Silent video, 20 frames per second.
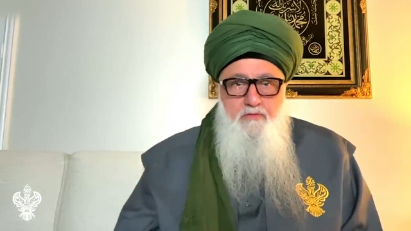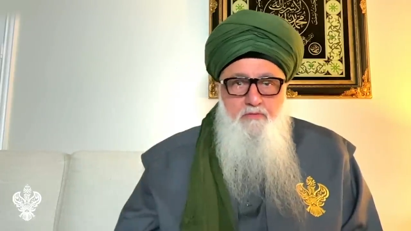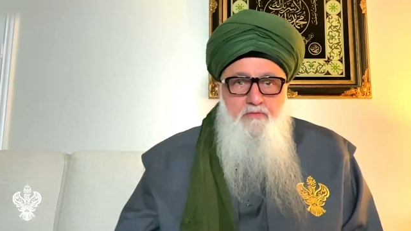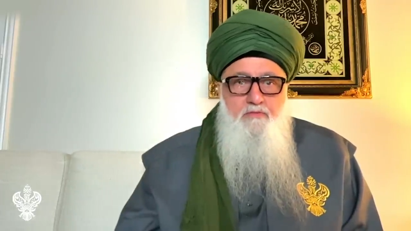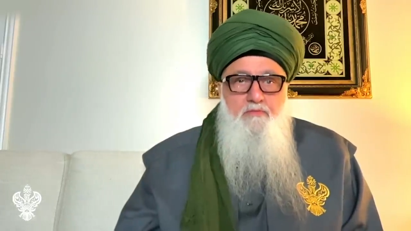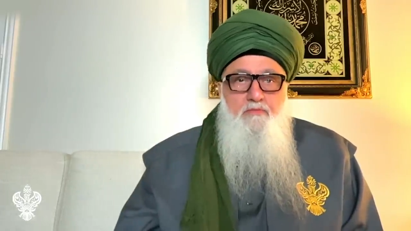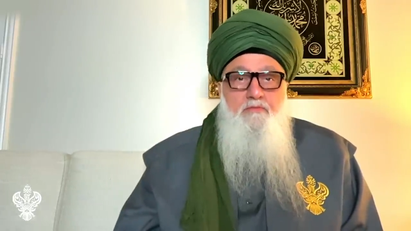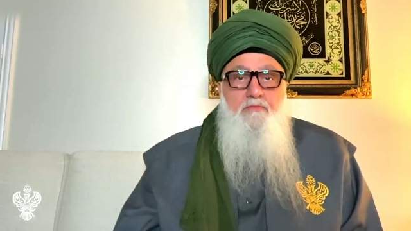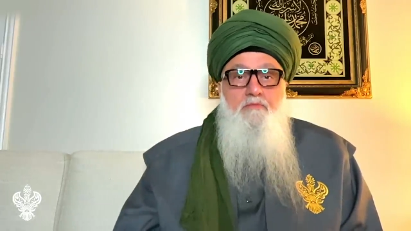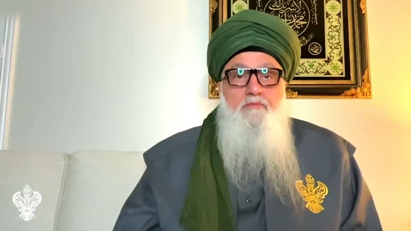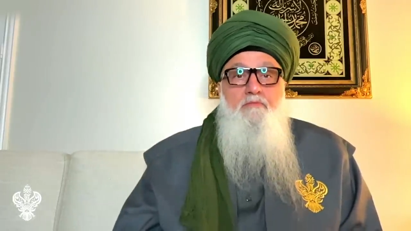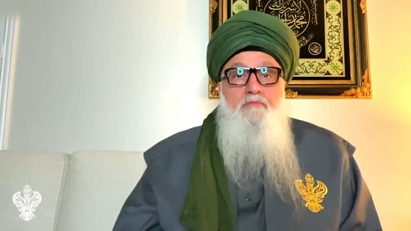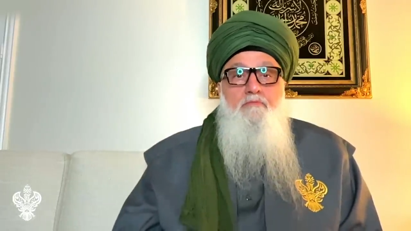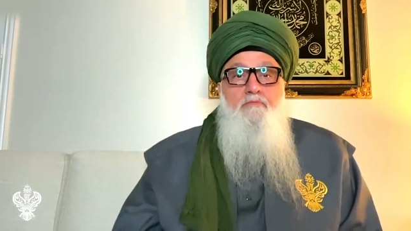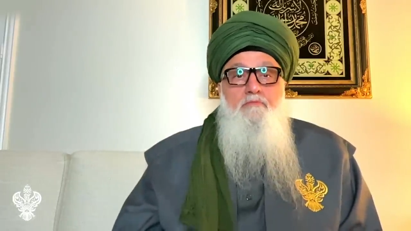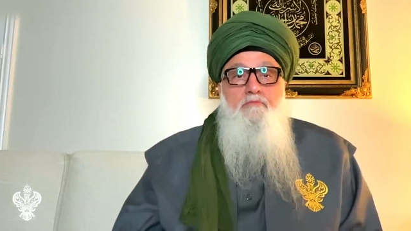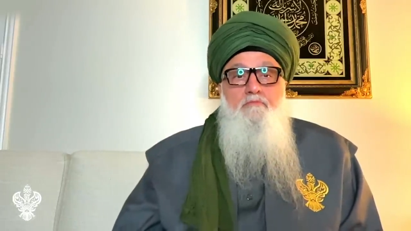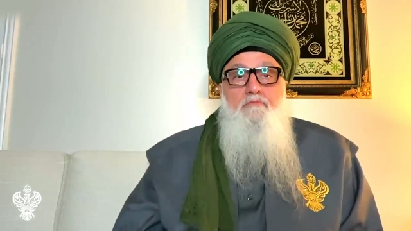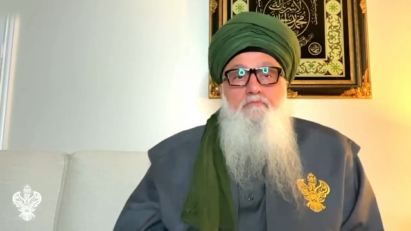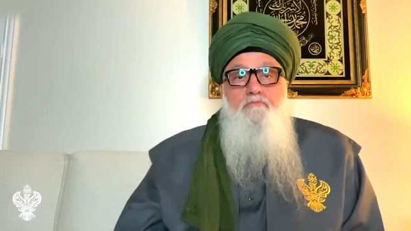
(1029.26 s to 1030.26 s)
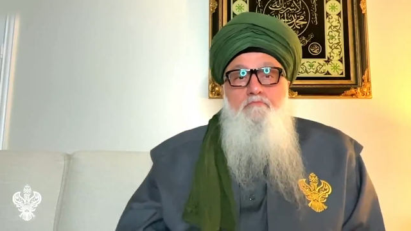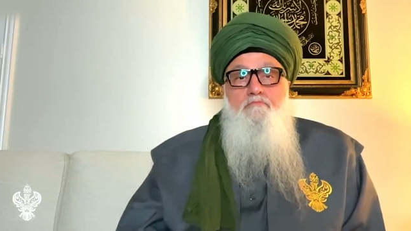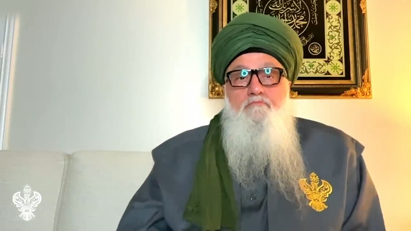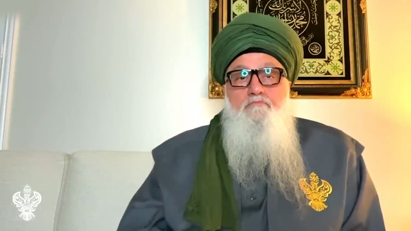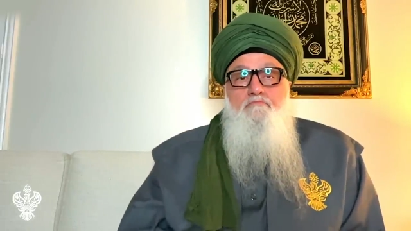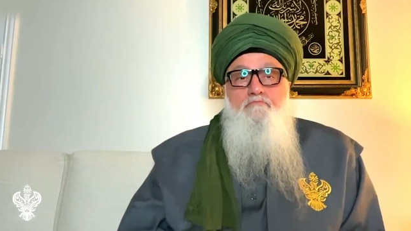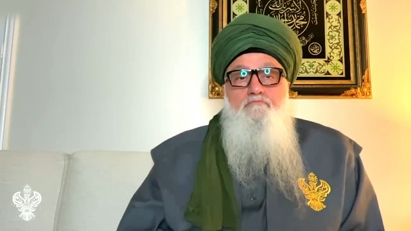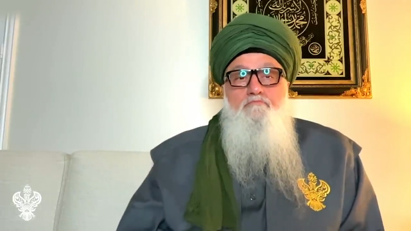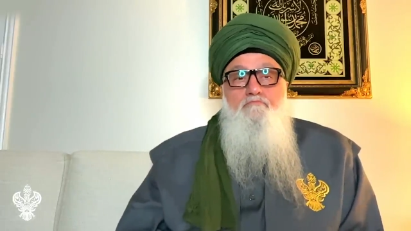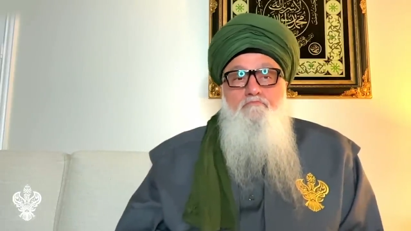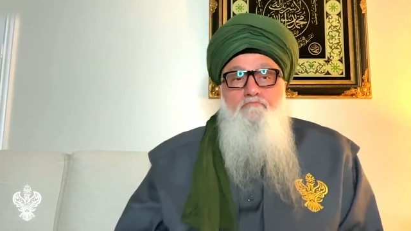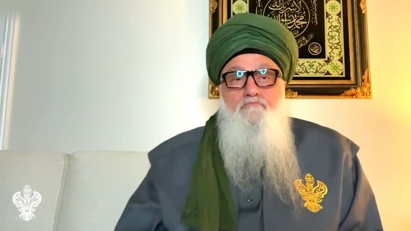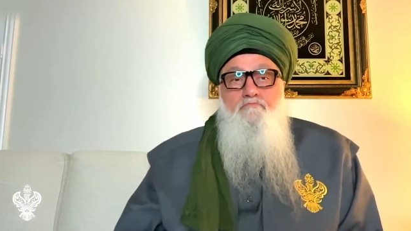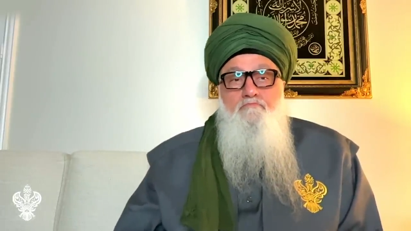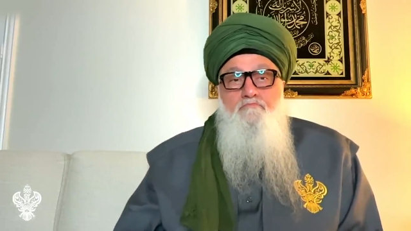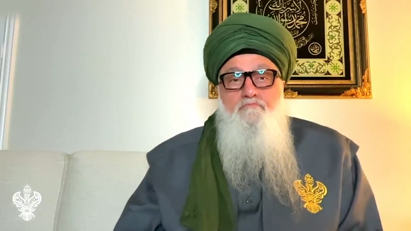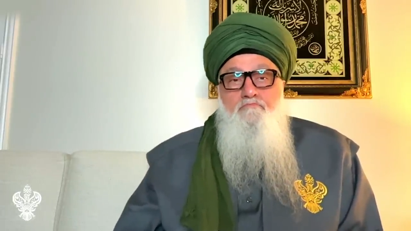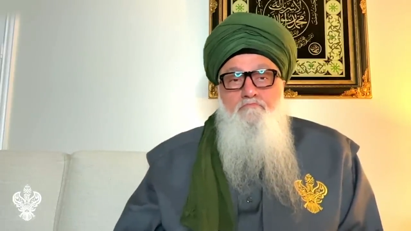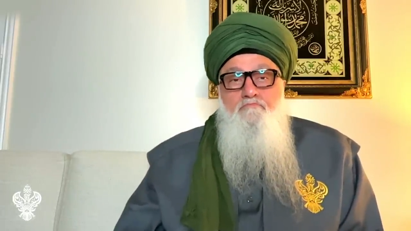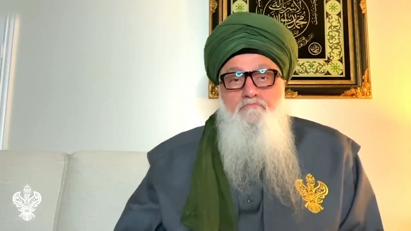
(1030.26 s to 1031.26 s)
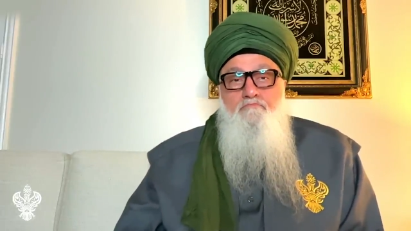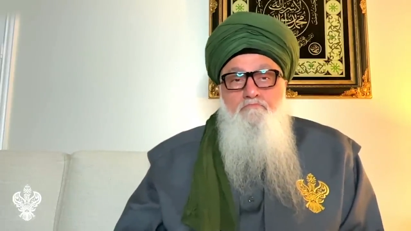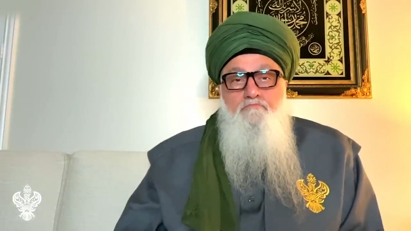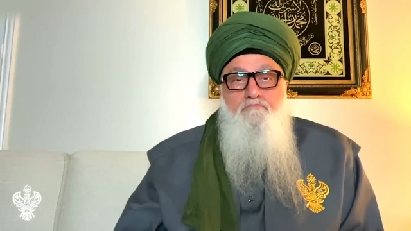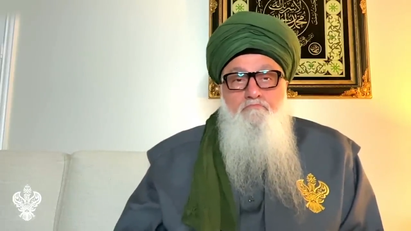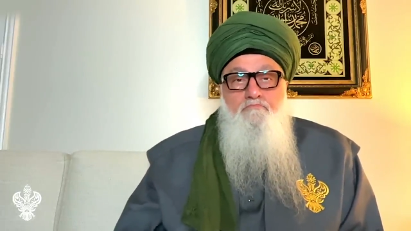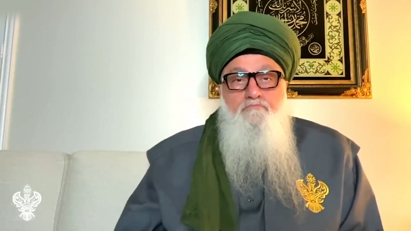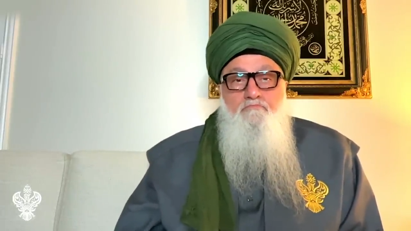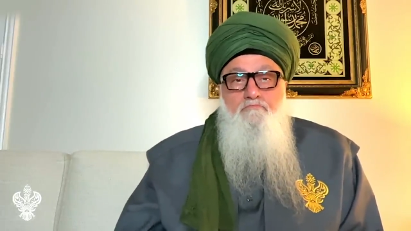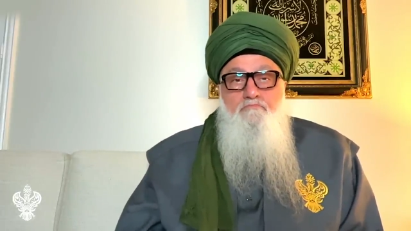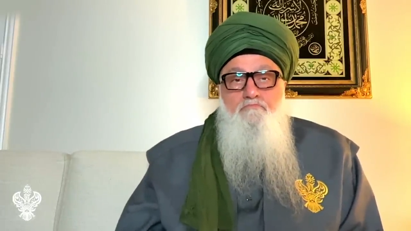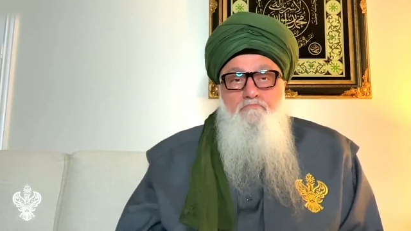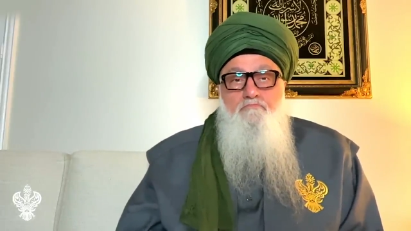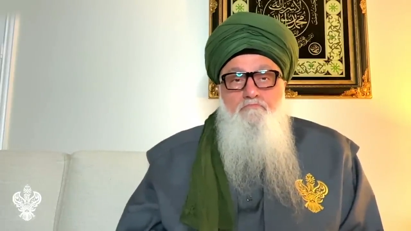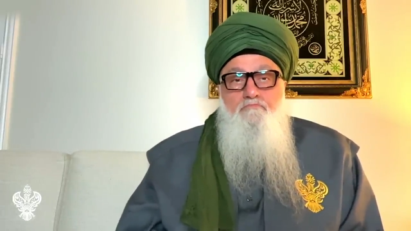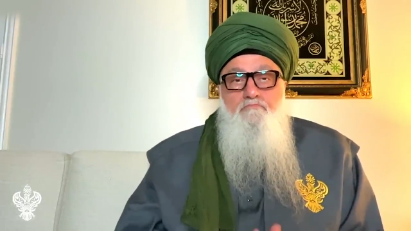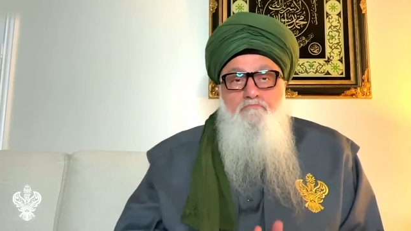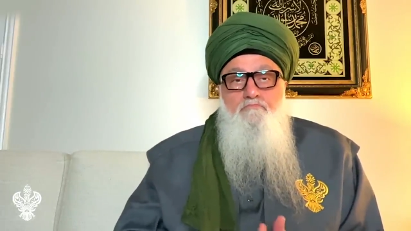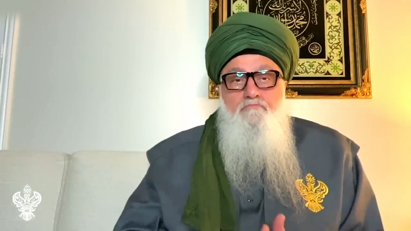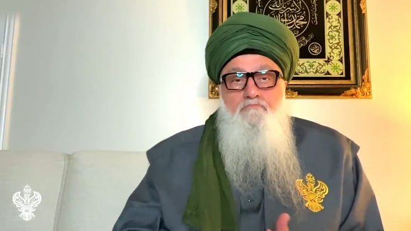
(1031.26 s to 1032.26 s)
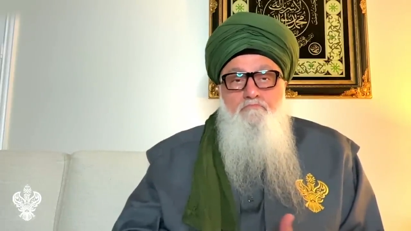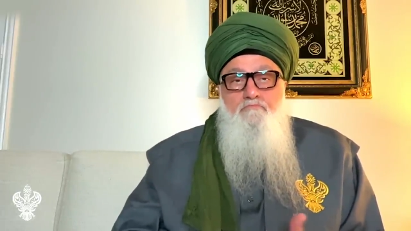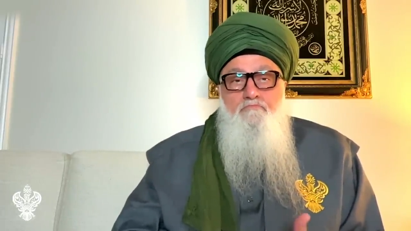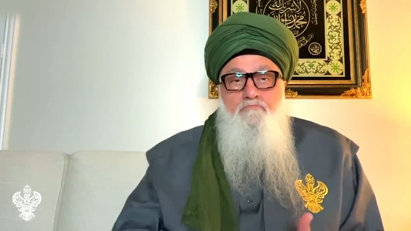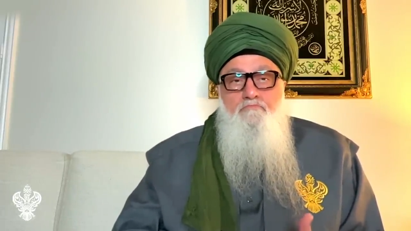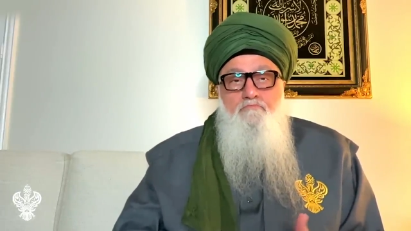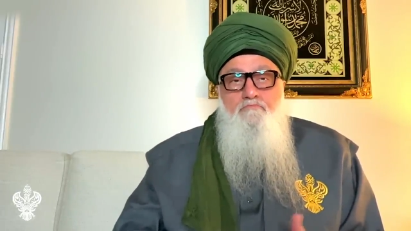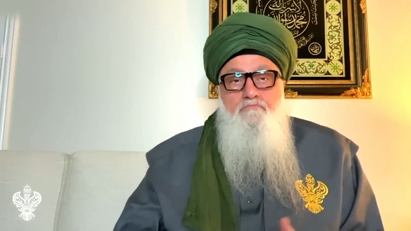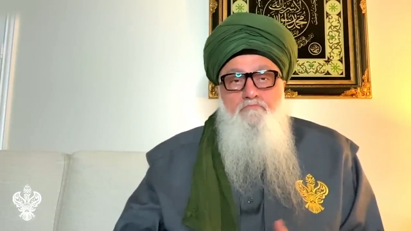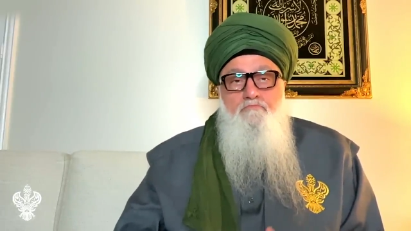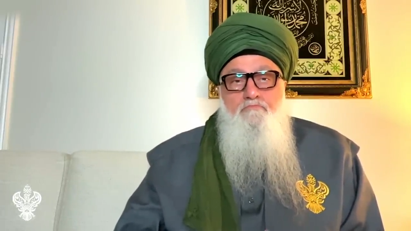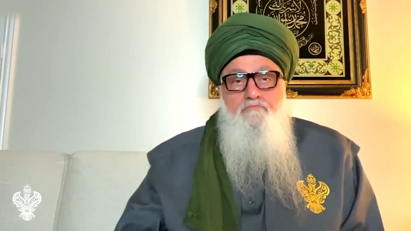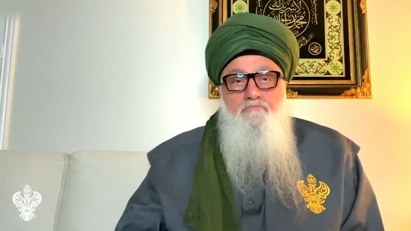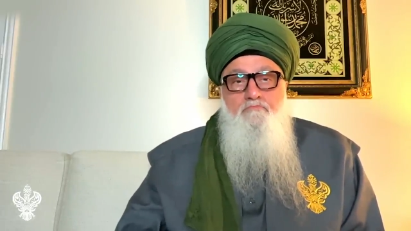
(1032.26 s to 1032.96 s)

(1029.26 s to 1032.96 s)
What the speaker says: (silence)